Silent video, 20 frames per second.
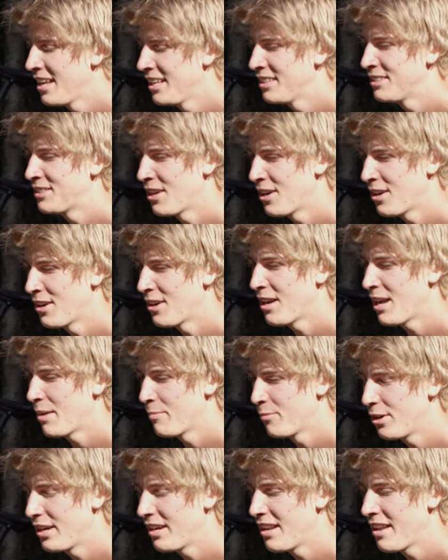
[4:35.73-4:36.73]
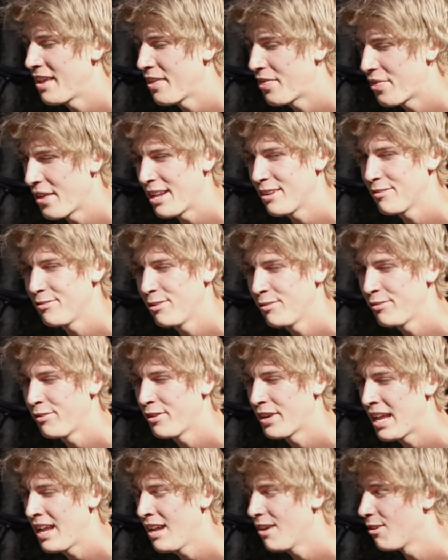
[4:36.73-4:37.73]
So I'm really thankful
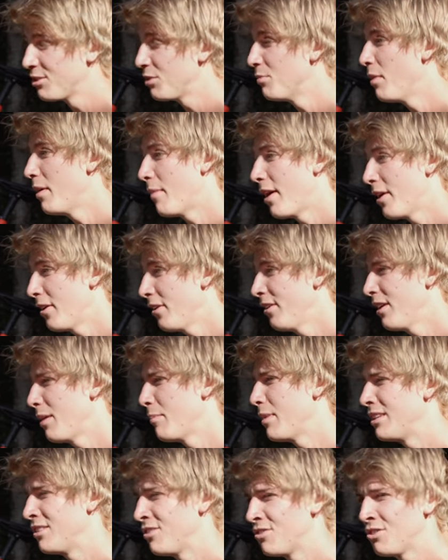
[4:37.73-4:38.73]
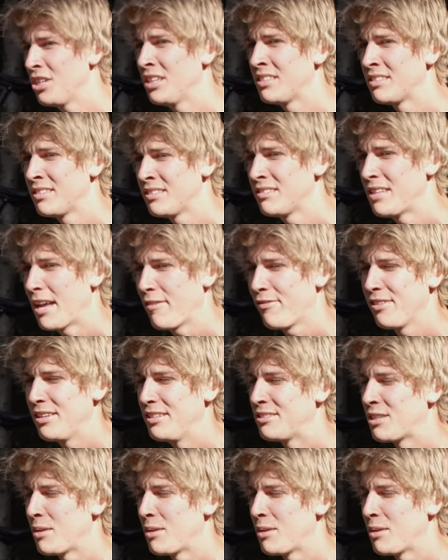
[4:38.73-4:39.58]
for that. Also my mother, I mean, she's definitely